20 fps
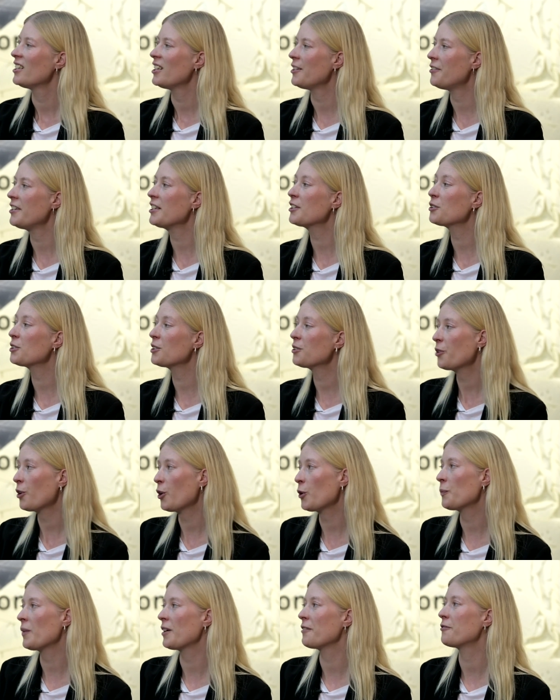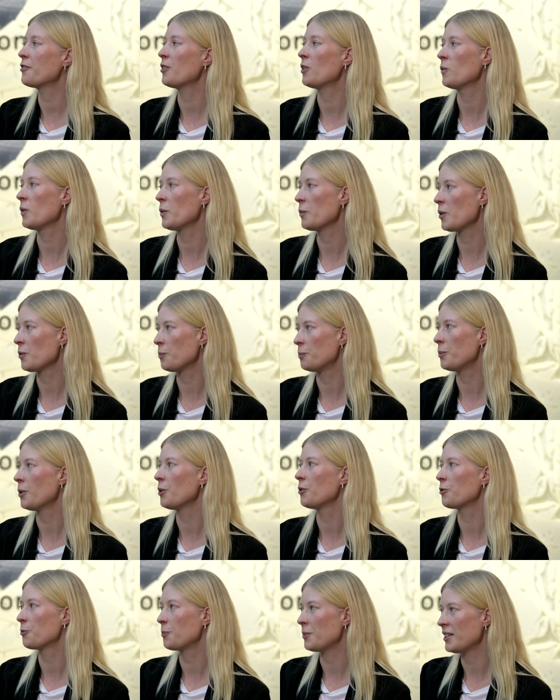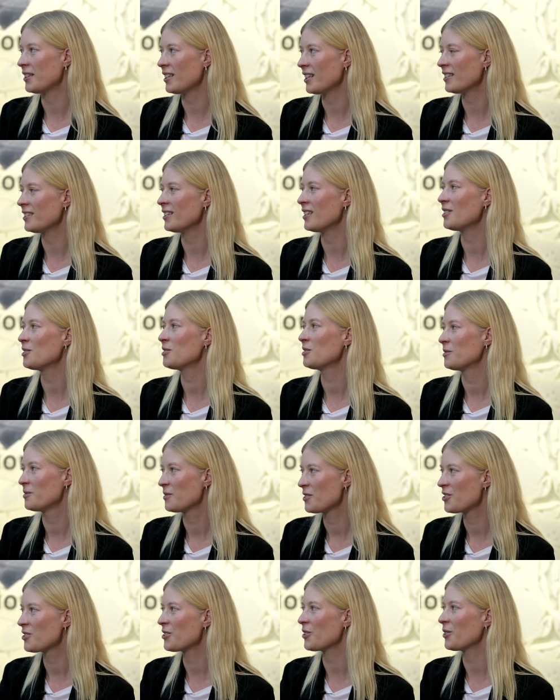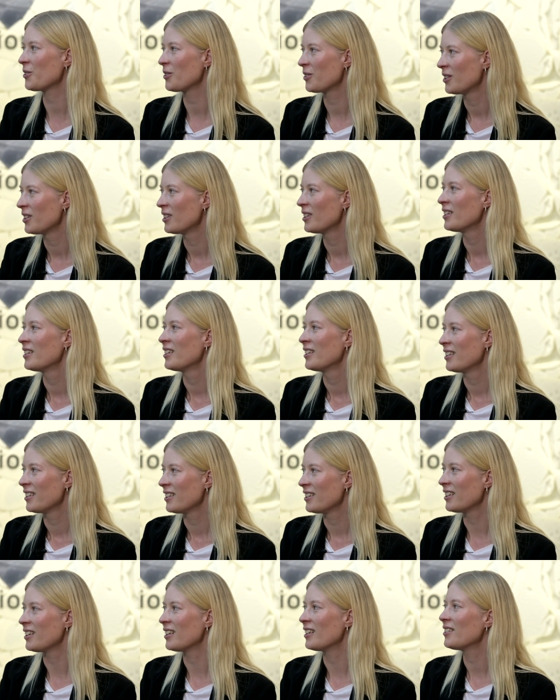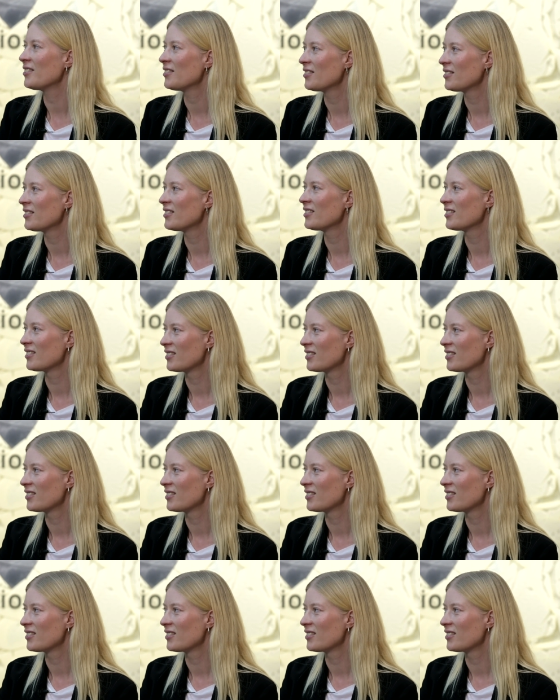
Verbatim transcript: If he couldn't hold my fall, we would both be dead now. So, yeah.